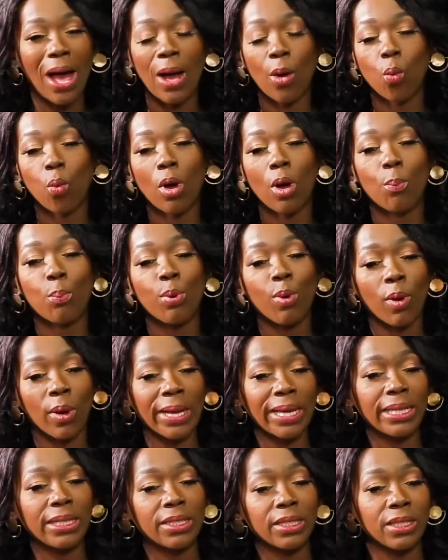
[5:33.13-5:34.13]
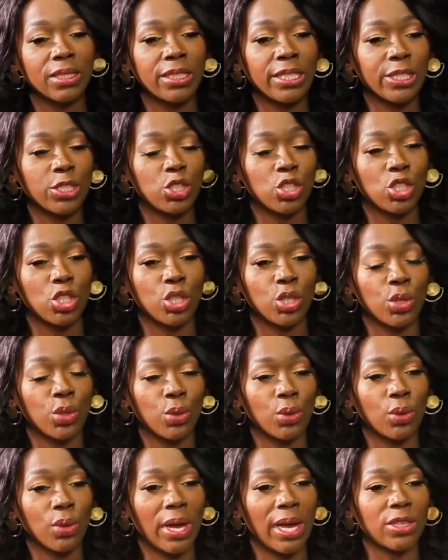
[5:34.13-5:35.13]
At what point did
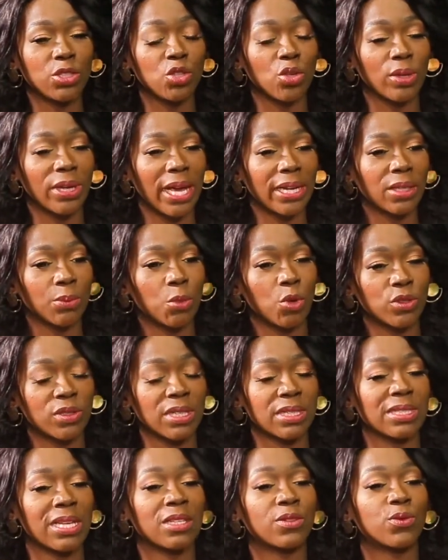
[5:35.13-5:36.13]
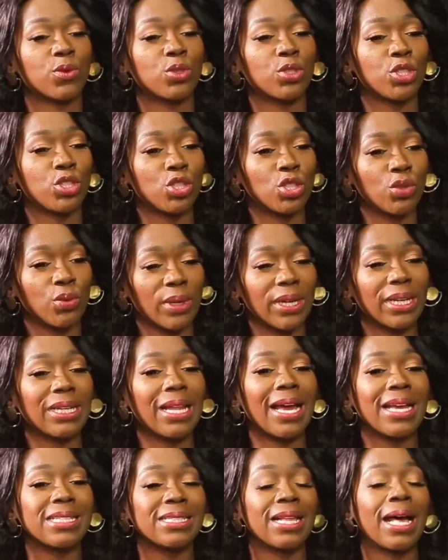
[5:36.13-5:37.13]
you, as you were getting more successful, did you
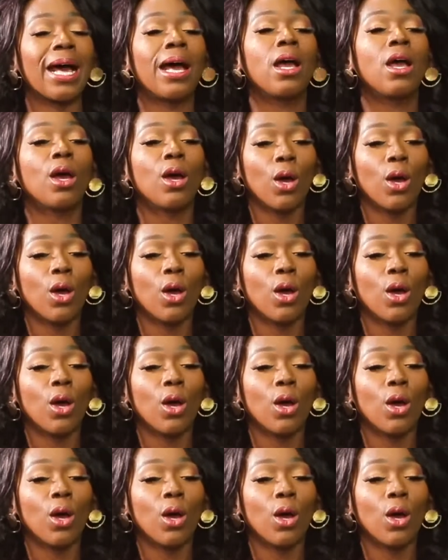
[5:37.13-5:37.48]
realize that,